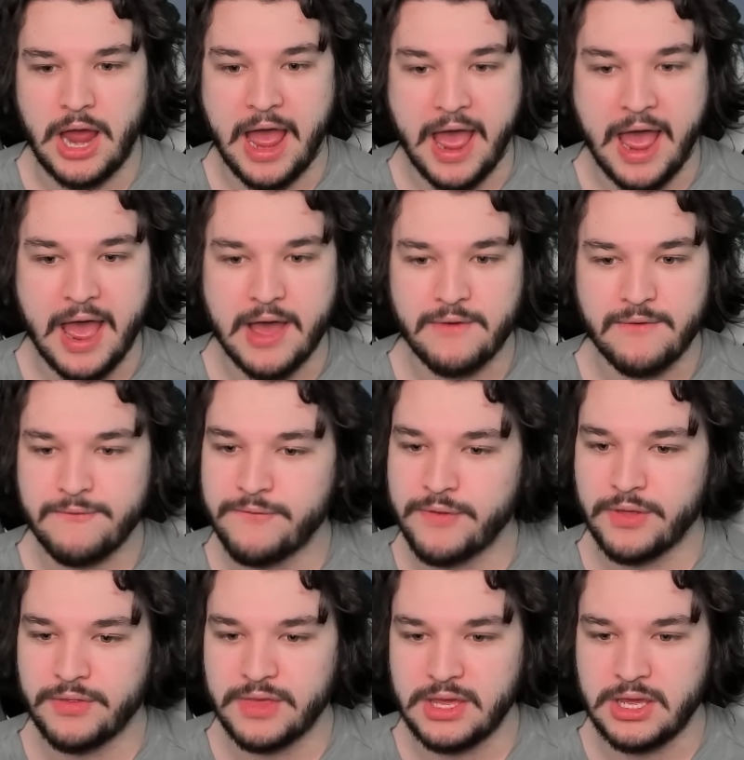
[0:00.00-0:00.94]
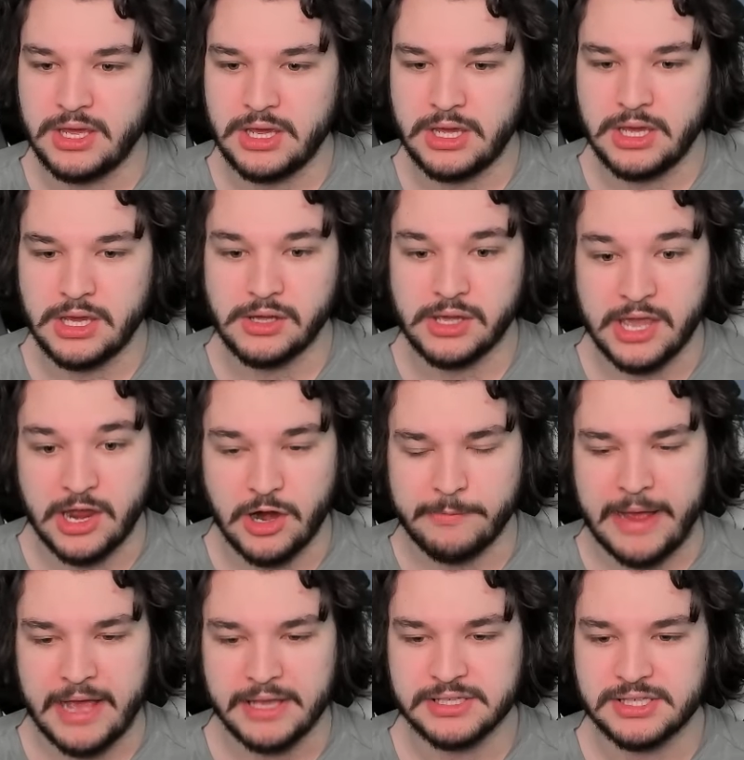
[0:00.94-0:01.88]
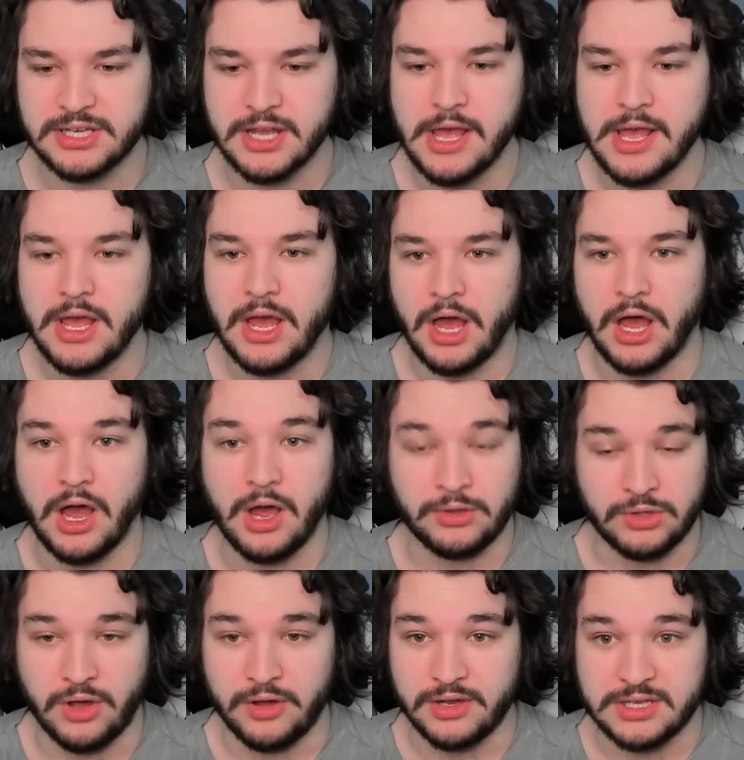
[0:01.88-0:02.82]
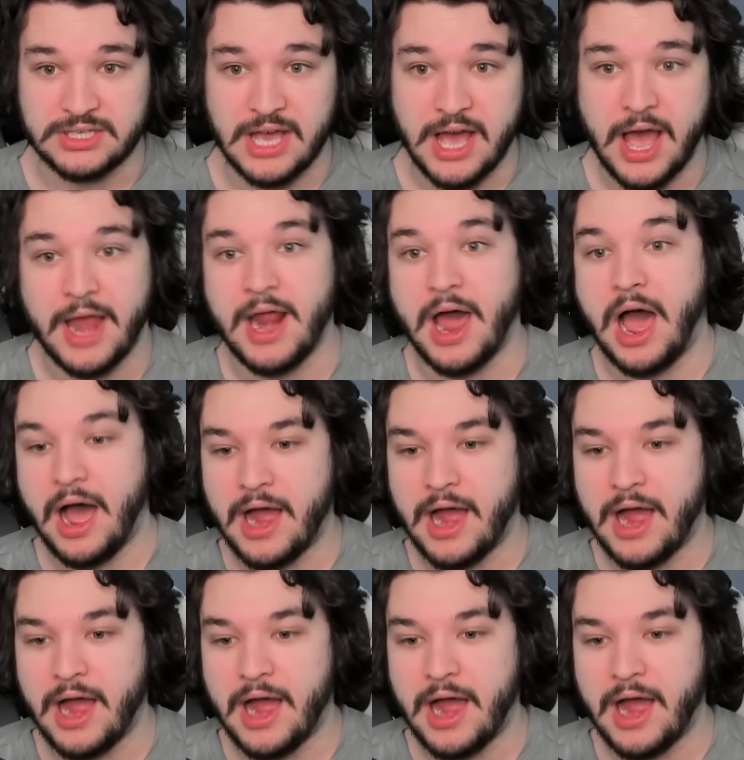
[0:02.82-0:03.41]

have the Karabast alongside.